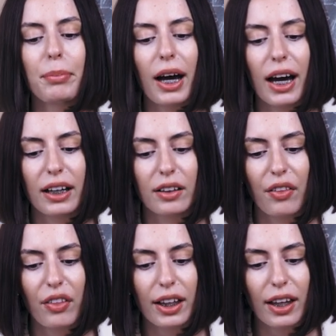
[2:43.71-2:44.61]
But the
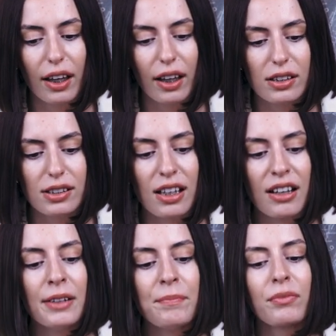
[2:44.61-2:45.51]
thing is,
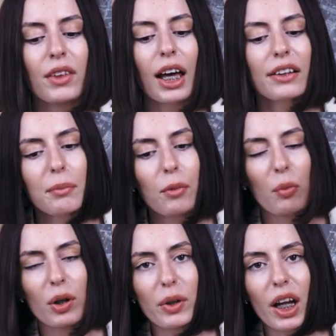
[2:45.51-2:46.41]
at the
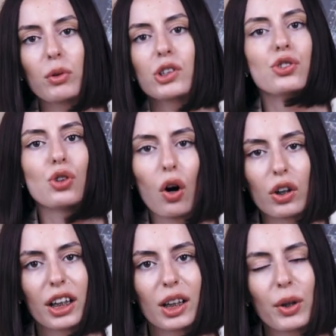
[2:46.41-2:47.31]
moment when I was
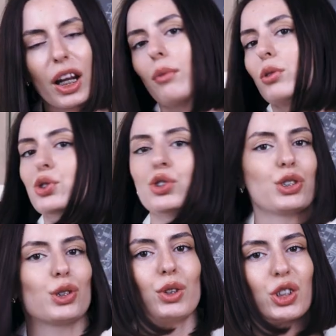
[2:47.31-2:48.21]
talking, when I was
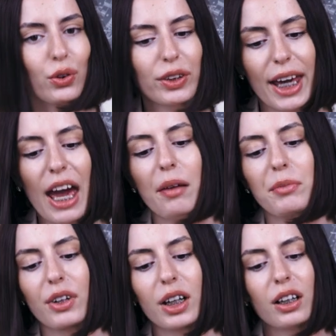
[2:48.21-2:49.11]
just switching on the
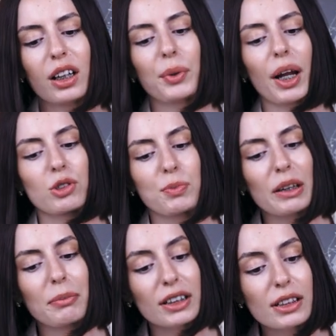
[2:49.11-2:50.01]
camera, when I was
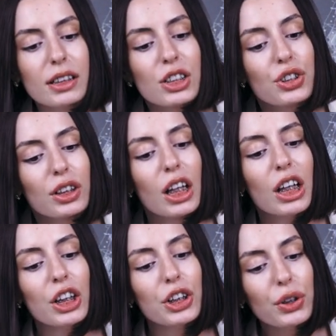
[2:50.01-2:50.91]
making my decision,
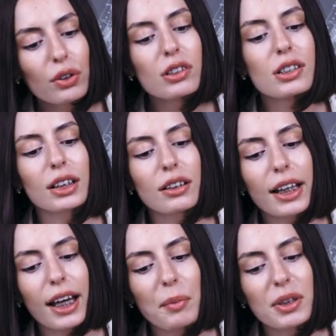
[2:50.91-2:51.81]
you could see that
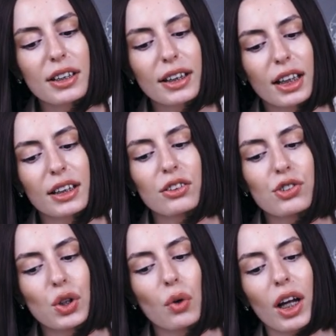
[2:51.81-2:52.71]
the MACD candle
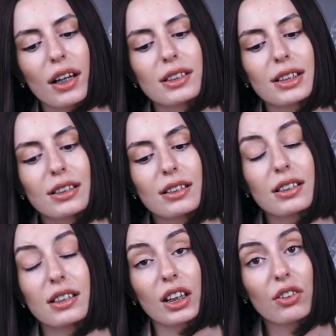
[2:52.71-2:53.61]
showed us this
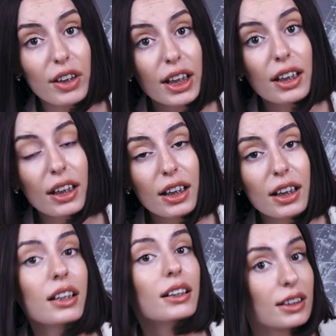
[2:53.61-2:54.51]
is the
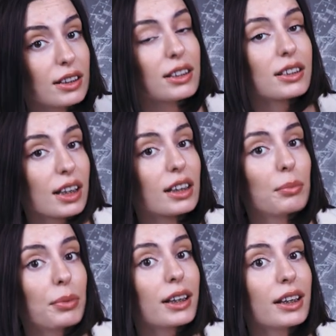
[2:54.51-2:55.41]
green, this is gonna
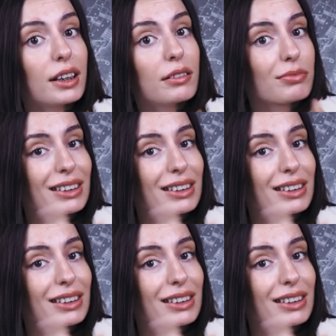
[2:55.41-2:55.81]
be